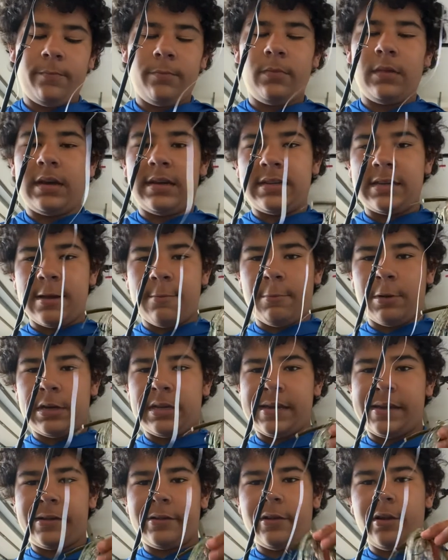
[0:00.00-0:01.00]
a timber
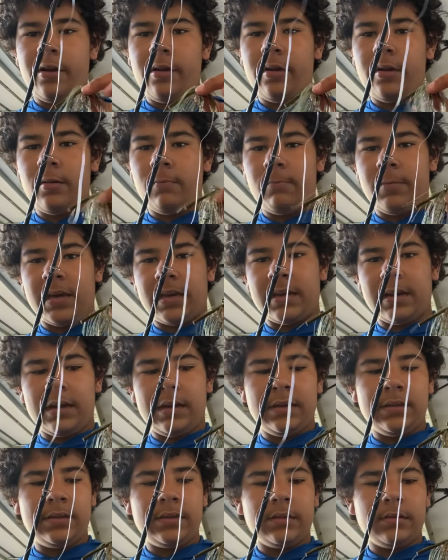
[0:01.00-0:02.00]
tickler
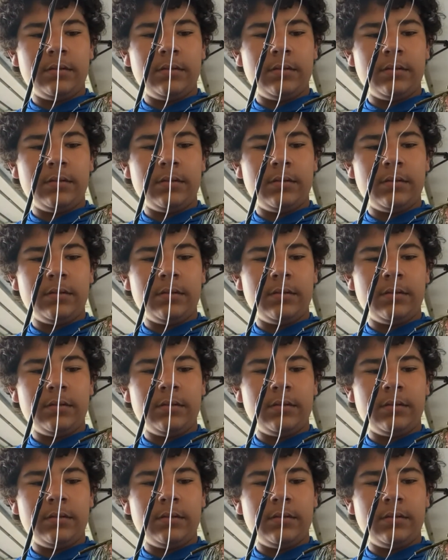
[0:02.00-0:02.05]
because